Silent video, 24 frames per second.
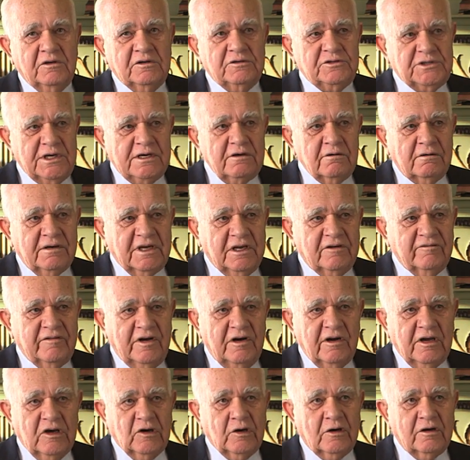generally in
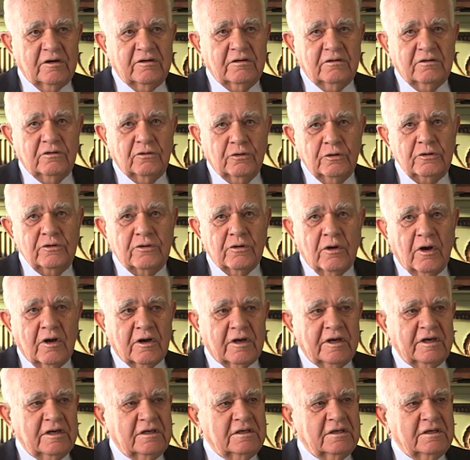very hard, good rock.